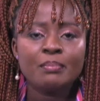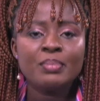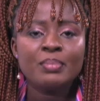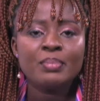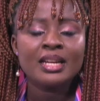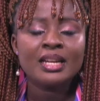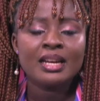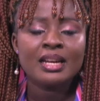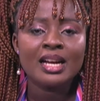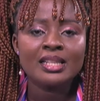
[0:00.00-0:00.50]
an
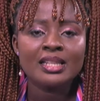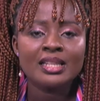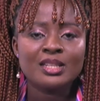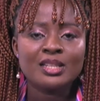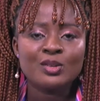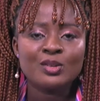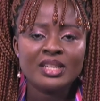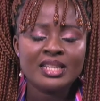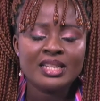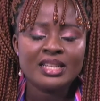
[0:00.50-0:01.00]
artist, not
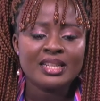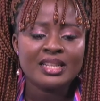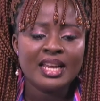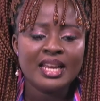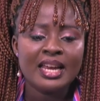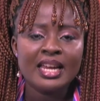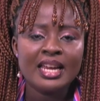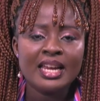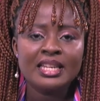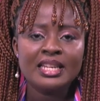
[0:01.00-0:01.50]
just
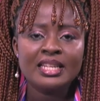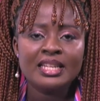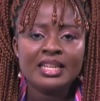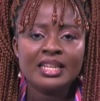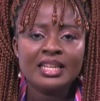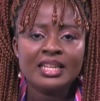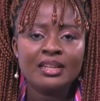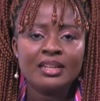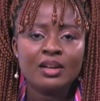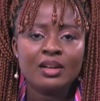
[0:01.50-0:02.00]
any
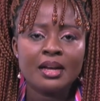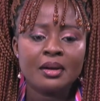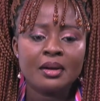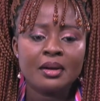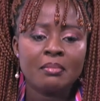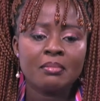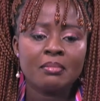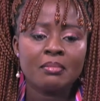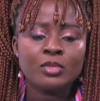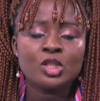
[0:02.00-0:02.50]

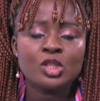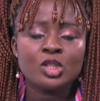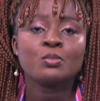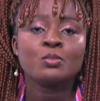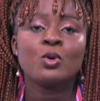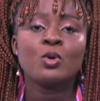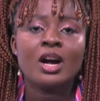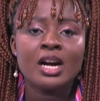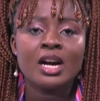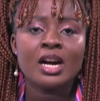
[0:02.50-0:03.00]
small
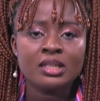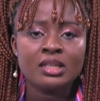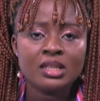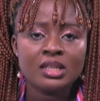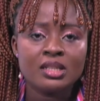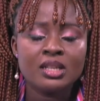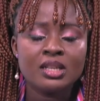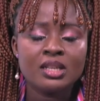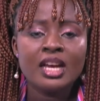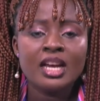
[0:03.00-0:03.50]
artist,
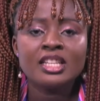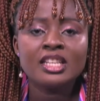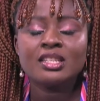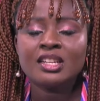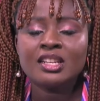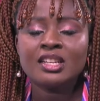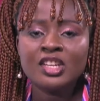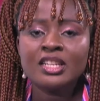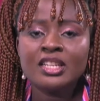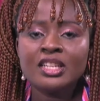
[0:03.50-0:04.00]
she's
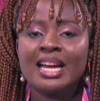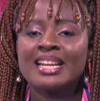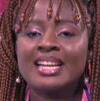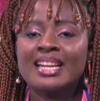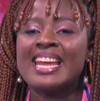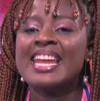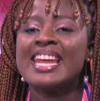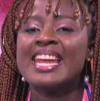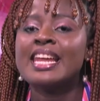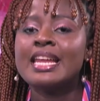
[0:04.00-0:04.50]
actually an
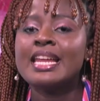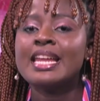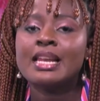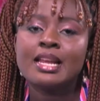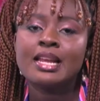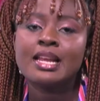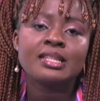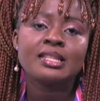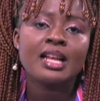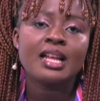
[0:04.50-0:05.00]
A-list
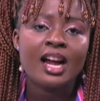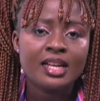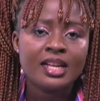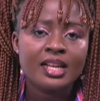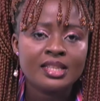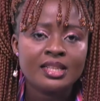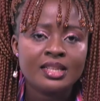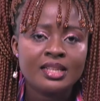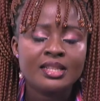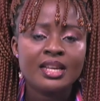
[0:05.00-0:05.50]

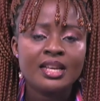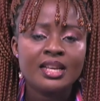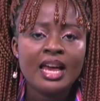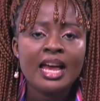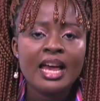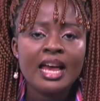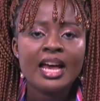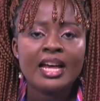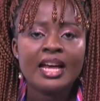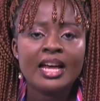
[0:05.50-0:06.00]
artist.
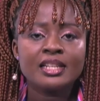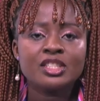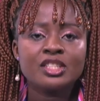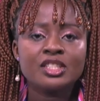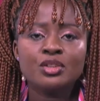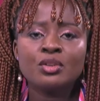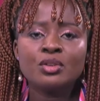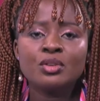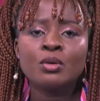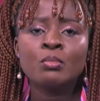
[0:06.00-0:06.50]
And you
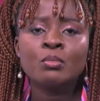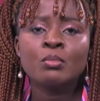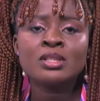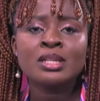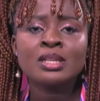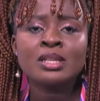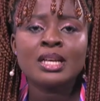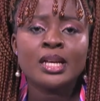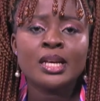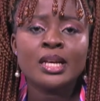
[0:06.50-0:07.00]
know, most of the
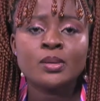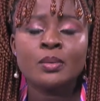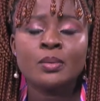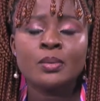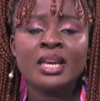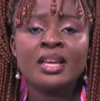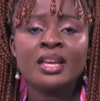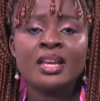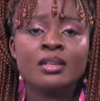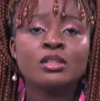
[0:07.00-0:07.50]
times when we hear
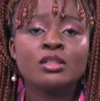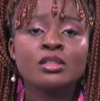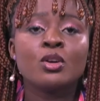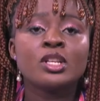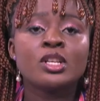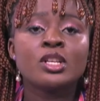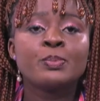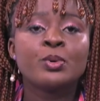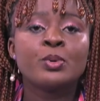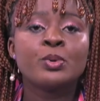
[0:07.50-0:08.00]
this
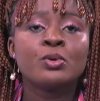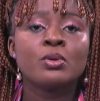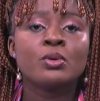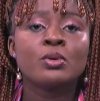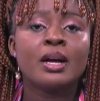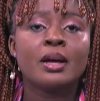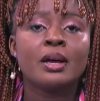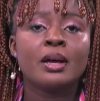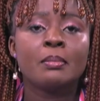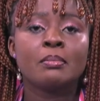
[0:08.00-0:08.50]
gospel
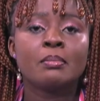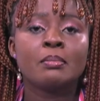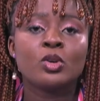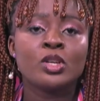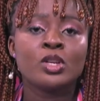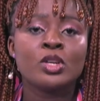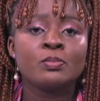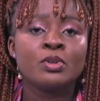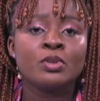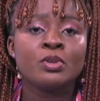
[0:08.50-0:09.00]

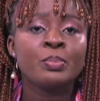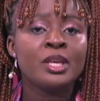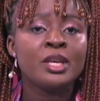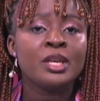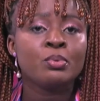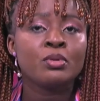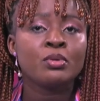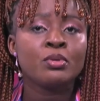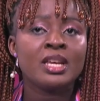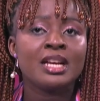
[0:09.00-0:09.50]
people,
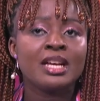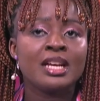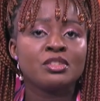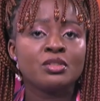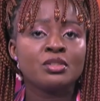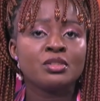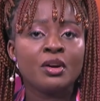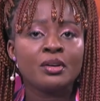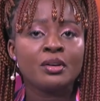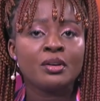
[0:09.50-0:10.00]
their
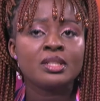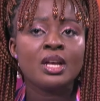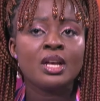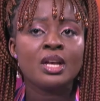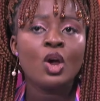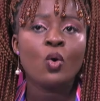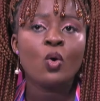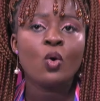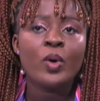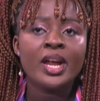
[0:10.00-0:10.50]
stories,
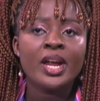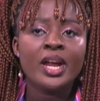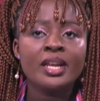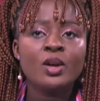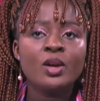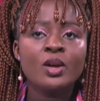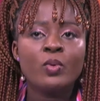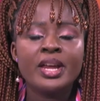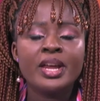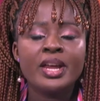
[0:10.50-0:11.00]

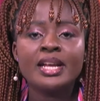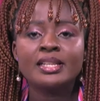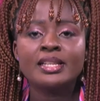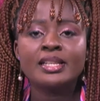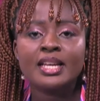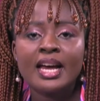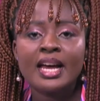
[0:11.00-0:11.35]
a